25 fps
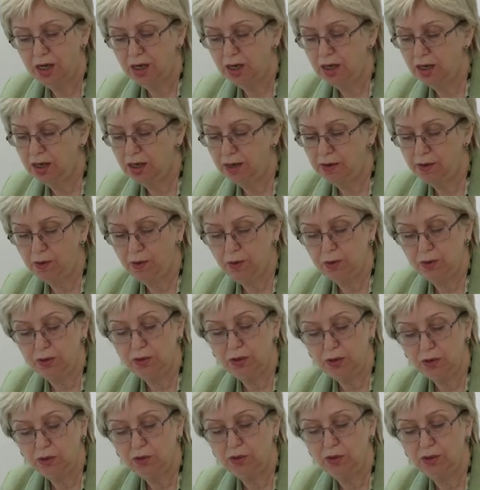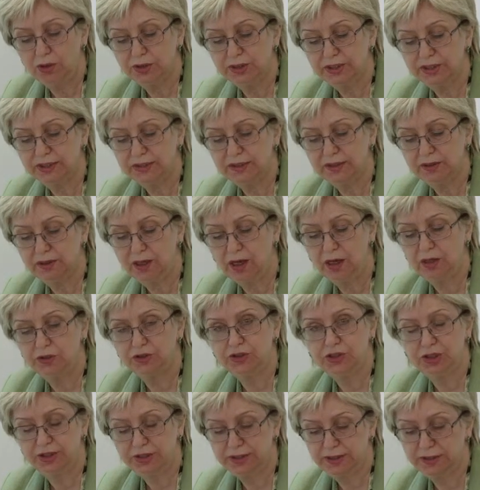or low-context
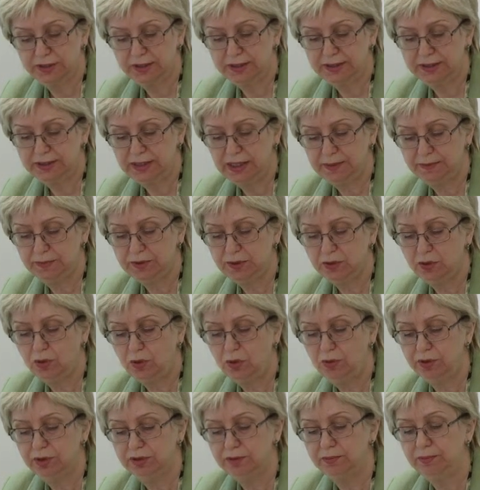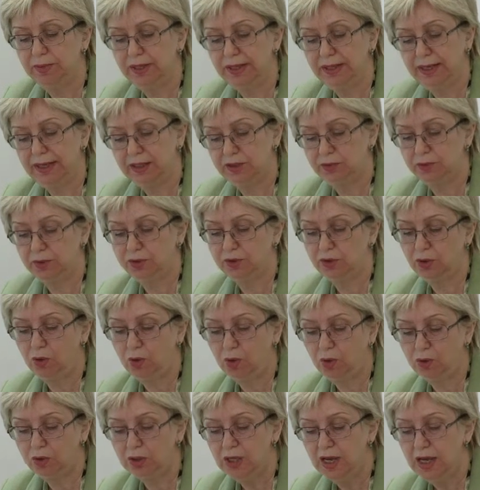cultures in the terms coined by Edward
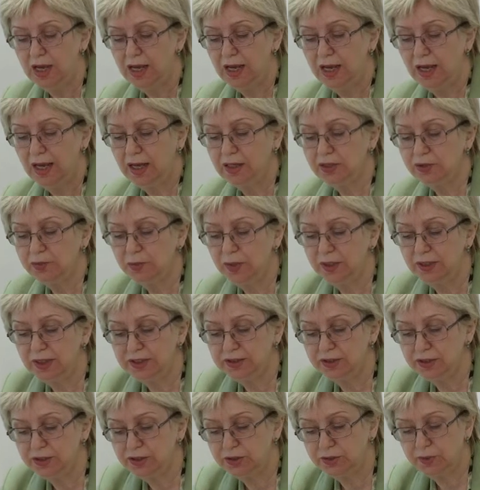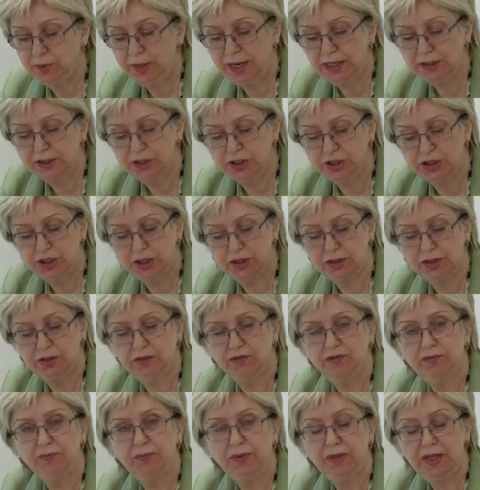Hall, as well as the strategies
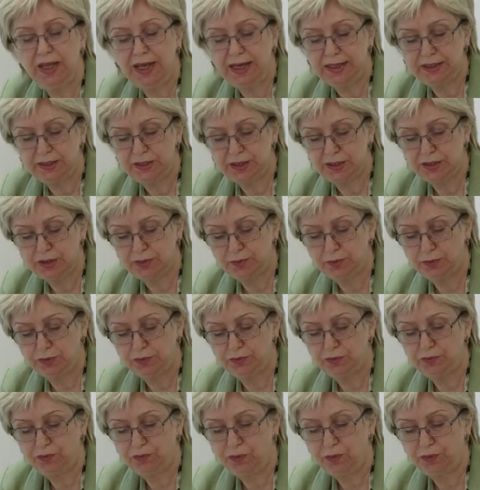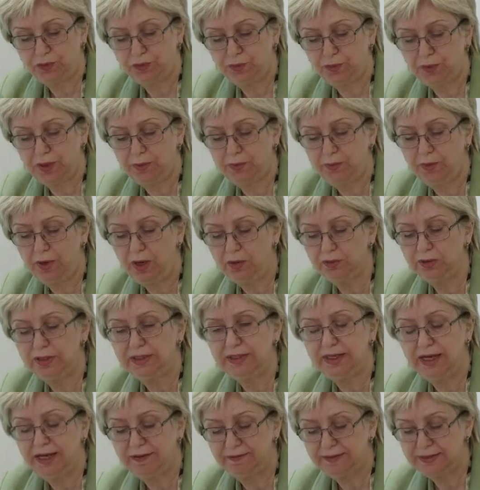of politeness put forth by Brown
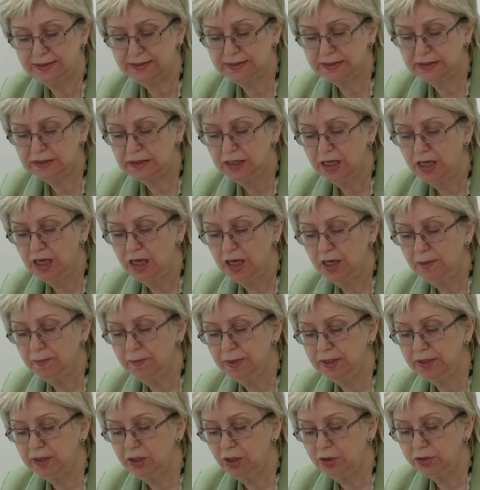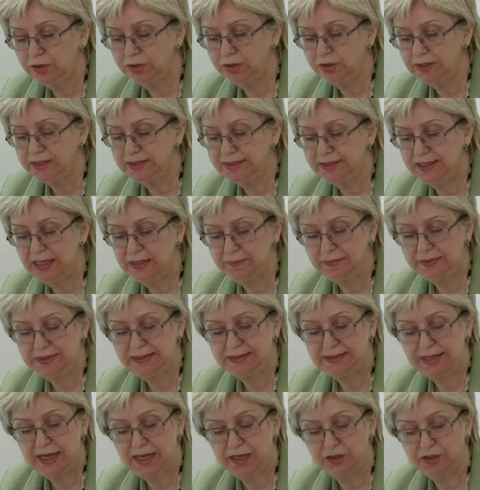and Levinson, may not to the same
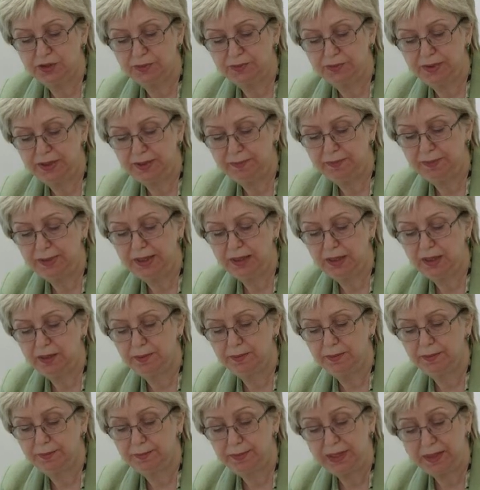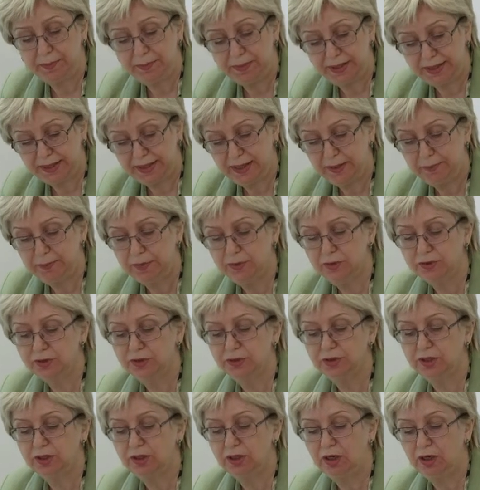extent be applicable
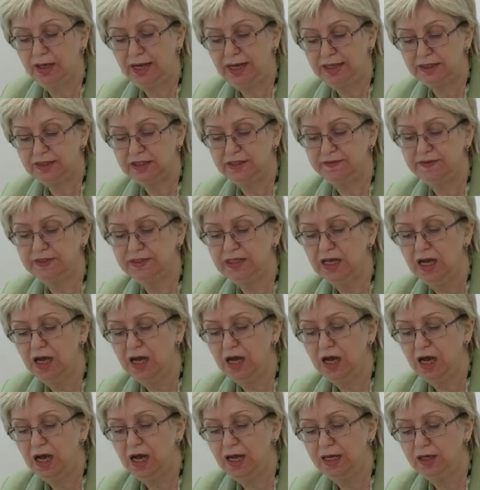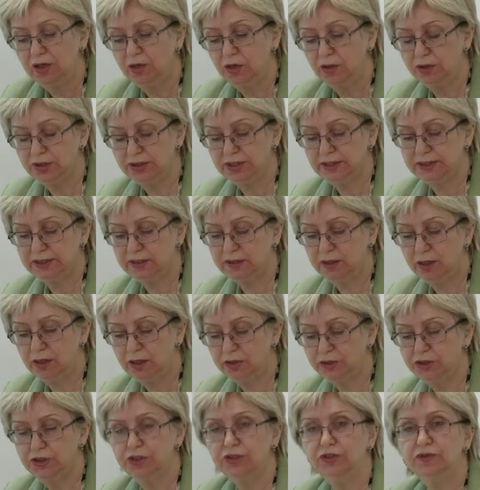to the collectivist high-context
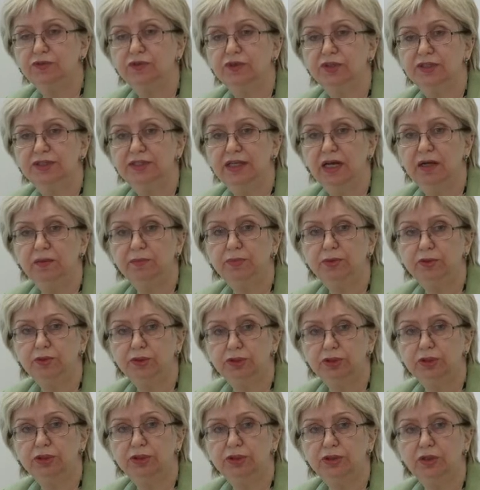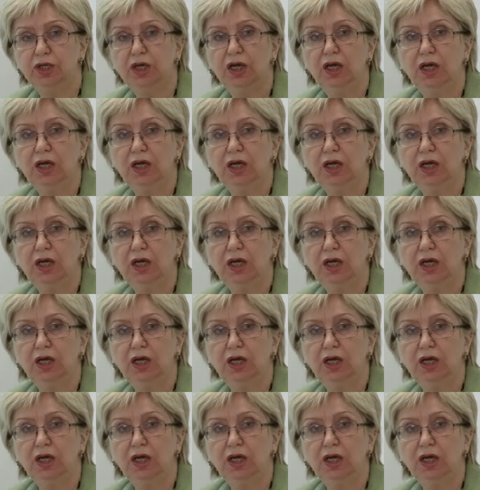cultures, for example, to